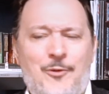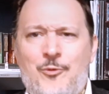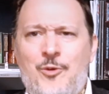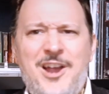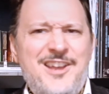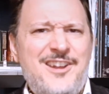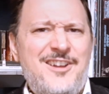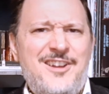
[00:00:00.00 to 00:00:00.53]

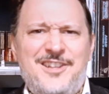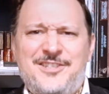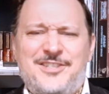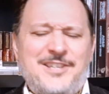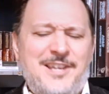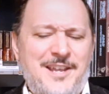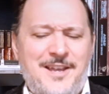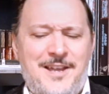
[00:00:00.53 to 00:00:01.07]
Right on,
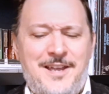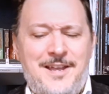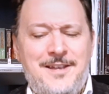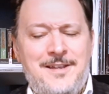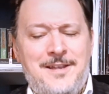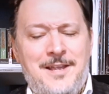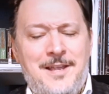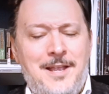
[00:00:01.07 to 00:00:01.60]
say
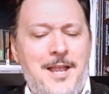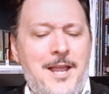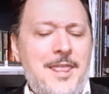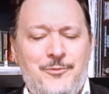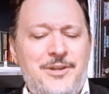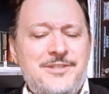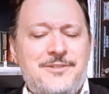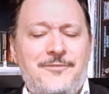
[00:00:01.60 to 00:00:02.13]
I.
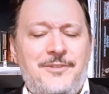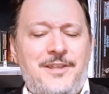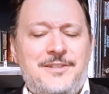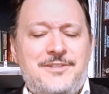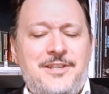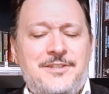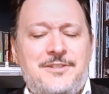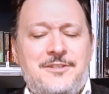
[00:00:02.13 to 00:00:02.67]
The reason for
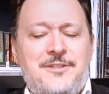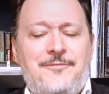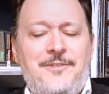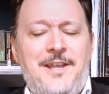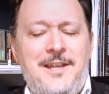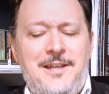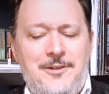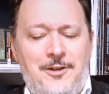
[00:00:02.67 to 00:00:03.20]
the existence
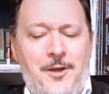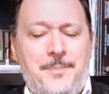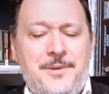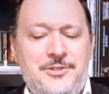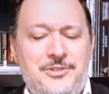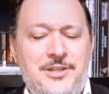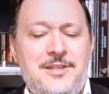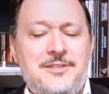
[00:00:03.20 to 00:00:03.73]
of any
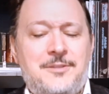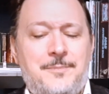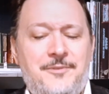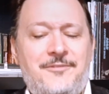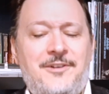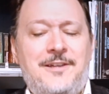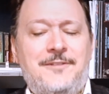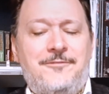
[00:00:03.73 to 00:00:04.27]
RPG is to
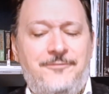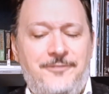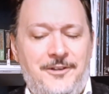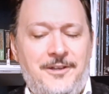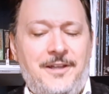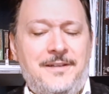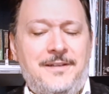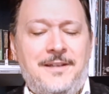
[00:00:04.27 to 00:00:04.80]
provide
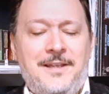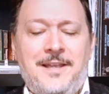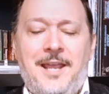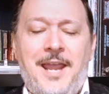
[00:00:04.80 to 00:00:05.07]
fun,